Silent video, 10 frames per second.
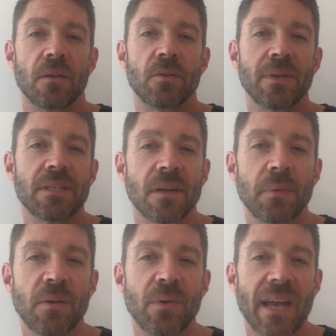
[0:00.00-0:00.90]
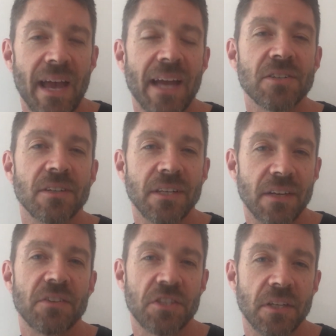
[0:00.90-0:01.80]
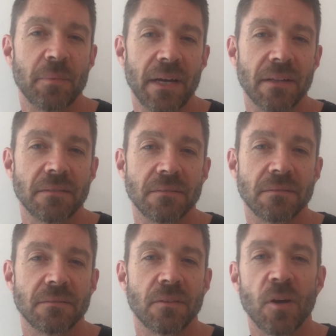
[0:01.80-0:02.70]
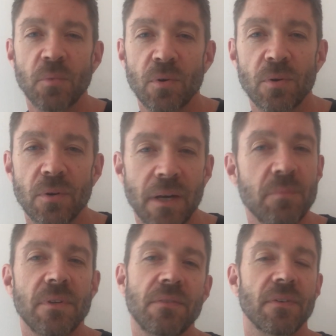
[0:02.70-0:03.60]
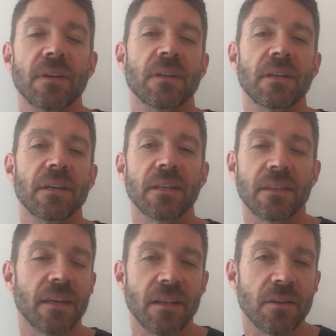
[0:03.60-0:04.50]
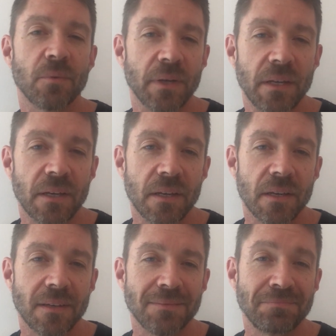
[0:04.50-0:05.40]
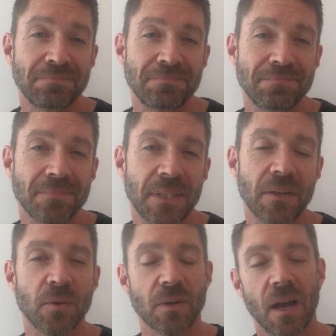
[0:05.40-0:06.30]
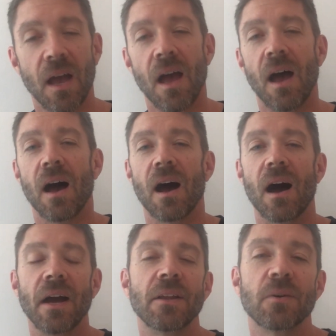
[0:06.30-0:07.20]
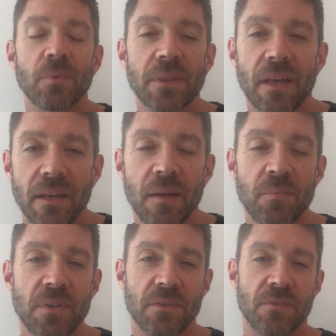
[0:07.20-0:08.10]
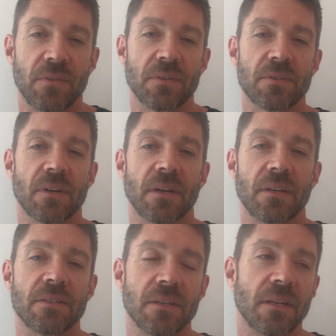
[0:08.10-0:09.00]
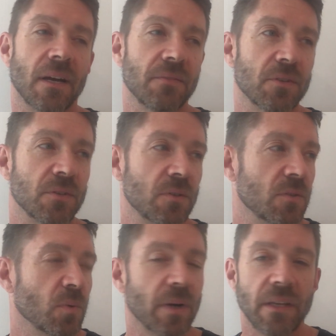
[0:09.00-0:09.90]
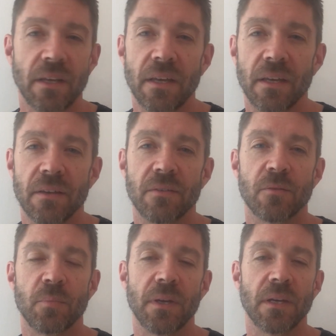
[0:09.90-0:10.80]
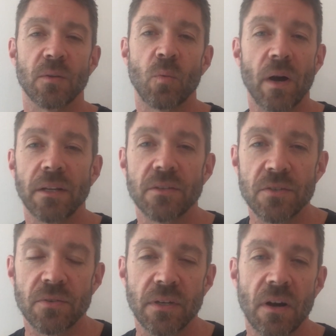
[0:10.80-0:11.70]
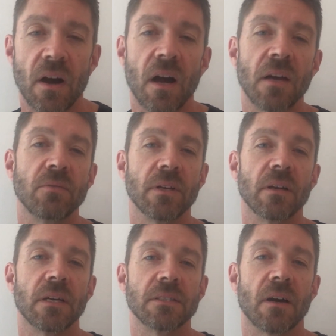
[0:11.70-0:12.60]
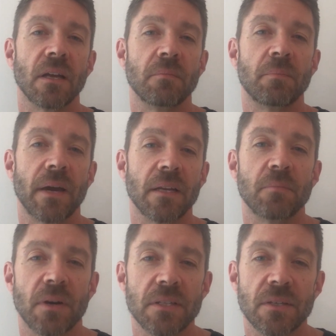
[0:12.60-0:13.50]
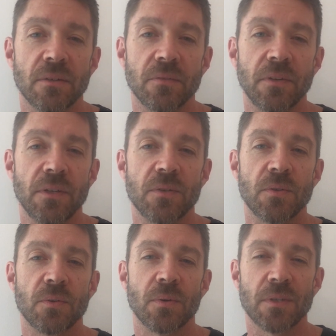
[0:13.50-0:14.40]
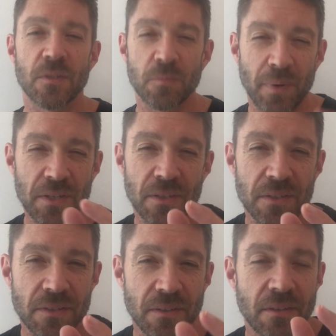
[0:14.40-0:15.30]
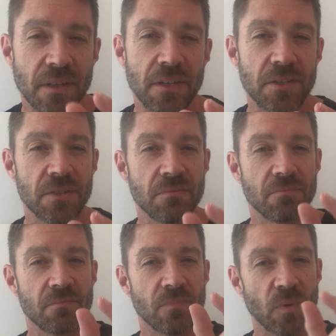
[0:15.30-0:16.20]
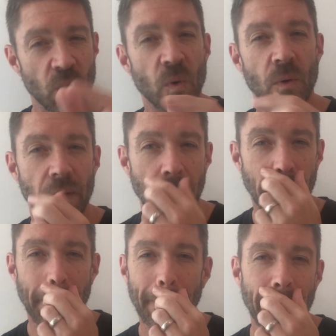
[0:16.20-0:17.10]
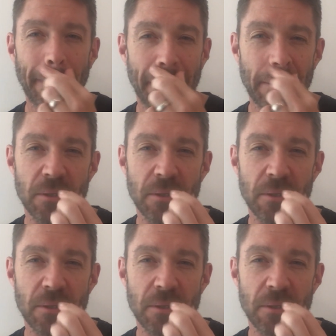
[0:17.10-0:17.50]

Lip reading: doing something we actually give a shit about. No more empty feeling at the end of the week. Look, I know what that emptiness feels like. You see, after 20 years of being in the one industry, I realised I'd painted myself into a specialist niche corner. There